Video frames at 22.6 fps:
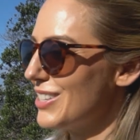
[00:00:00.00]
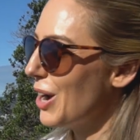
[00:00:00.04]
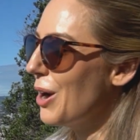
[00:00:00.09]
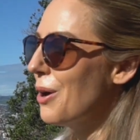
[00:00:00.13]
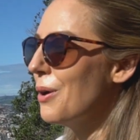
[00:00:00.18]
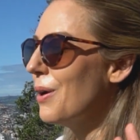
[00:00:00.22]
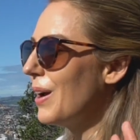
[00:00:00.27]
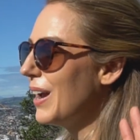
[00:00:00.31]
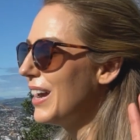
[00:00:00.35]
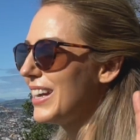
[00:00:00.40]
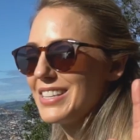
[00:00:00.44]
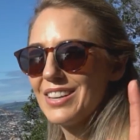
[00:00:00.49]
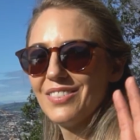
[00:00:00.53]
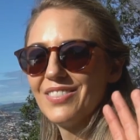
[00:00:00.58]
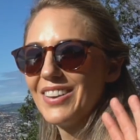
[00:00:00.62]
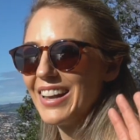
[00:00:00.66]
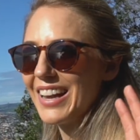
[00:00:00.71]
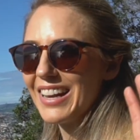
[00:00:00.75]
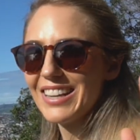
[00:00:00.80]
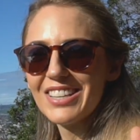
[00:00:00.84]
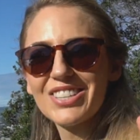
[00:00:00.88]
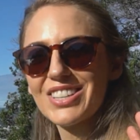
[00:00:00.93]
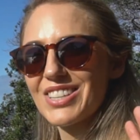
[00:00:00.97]
Don't be
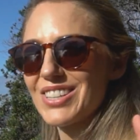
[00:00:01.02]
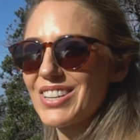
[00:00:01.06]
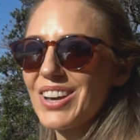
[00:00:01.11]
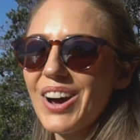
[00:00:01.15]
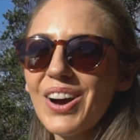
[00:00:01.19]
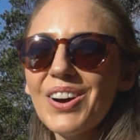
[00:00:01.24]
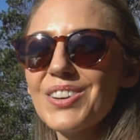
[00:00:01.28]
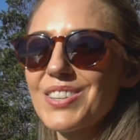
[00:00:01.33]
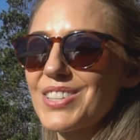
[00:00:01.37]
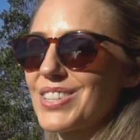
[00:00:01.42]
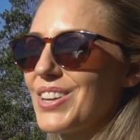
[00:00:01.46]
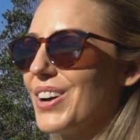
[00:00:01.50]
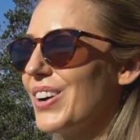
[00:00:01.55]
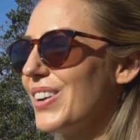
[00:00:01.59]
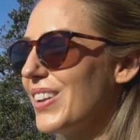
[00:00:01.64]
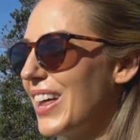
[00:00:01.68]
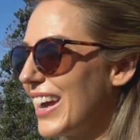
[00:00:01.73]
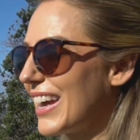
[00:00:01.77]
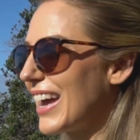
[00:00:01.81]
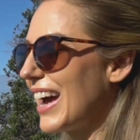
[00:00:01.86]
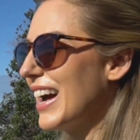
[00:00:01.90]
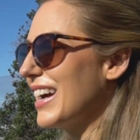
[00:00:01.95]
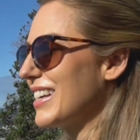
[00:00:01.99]
intimidated. Just go slow
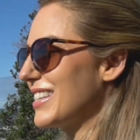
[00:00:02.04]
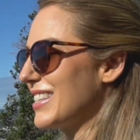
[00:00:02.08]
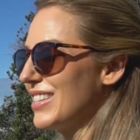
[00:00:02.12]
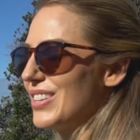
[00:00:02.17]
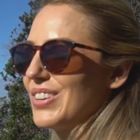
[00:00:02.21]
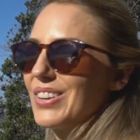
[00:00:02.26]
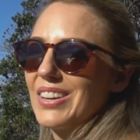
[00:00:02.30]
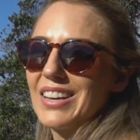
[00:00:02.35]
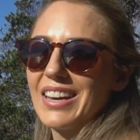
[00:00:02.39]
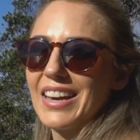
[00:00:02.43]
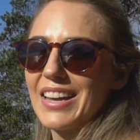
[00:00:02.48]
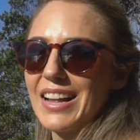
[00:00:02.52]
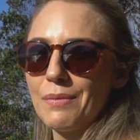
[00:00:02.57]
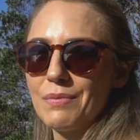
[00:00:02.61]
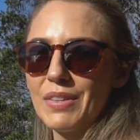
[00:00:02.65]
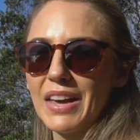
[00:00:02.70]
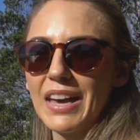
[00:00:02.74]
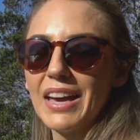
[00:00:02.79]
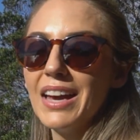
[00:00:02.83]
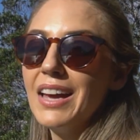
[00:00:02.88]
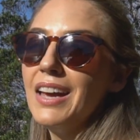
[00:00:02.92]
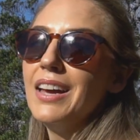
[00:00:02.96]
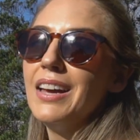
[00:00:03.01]
like us and you can get up
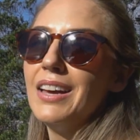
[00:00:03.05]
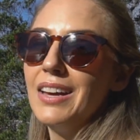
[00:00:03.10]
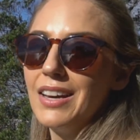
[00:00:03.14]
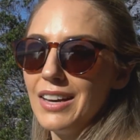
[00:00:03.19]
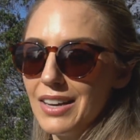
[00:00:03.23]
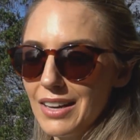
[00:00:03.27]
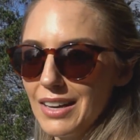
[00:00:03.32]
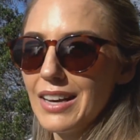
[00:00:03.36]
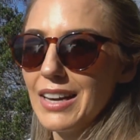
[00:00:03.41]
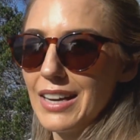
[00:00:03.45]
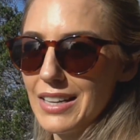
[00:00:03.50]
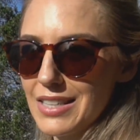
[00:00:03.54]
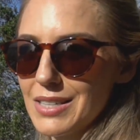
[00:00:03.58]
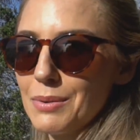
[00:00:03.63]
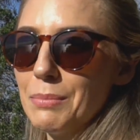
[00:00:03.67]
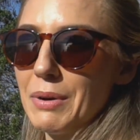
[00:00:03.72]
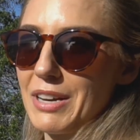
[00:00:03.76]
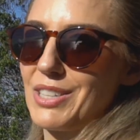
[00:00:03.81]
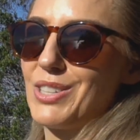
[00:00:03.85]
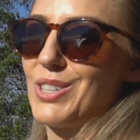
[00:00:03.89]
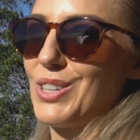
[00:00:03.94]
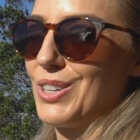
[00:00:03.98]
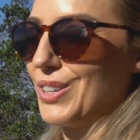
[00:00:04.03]
there. It's a
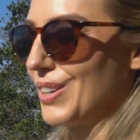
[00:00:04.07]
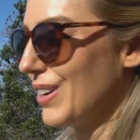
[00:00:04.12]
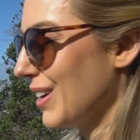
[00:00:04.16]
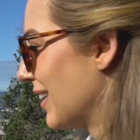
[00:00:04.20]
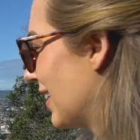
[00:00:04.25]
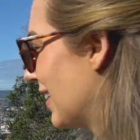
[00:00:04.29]
must do.